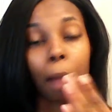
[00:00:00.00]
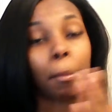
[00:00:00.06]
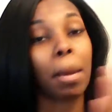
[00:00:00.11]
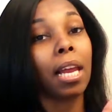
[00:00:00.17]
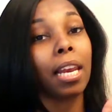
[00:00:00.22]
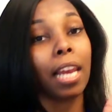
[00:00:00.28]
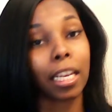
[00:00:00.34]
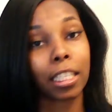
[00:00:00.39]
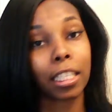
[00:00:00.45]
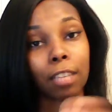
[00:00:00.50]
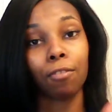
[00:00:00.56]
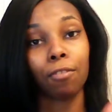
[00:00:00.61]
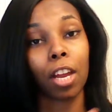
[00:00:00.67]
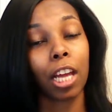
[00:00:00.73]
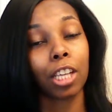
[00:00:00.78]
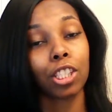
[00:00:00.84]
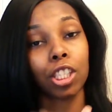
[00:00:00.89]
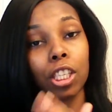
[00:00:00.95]
Lexi
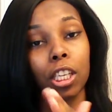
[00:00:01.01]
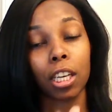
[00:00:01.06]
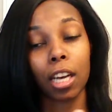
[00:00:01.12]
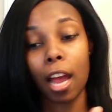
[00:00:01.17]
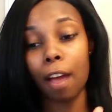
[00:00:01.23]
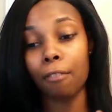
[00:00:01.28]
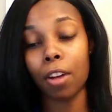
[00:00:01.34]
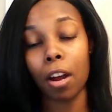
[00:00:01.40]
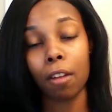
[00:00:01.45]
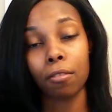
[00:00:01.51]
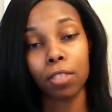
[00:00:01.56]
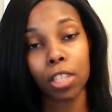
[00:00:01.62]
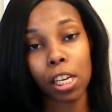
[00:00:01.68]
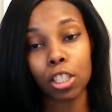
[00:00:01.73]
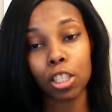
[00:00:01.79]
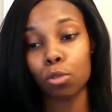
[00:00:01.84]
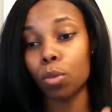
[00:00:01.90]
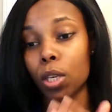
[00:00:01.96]
felt like she needed to have a
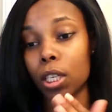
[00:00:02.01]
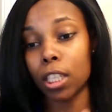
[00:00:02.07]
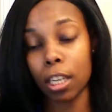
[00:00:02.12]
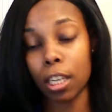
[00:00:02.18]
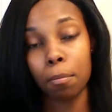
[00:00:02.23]
conversation with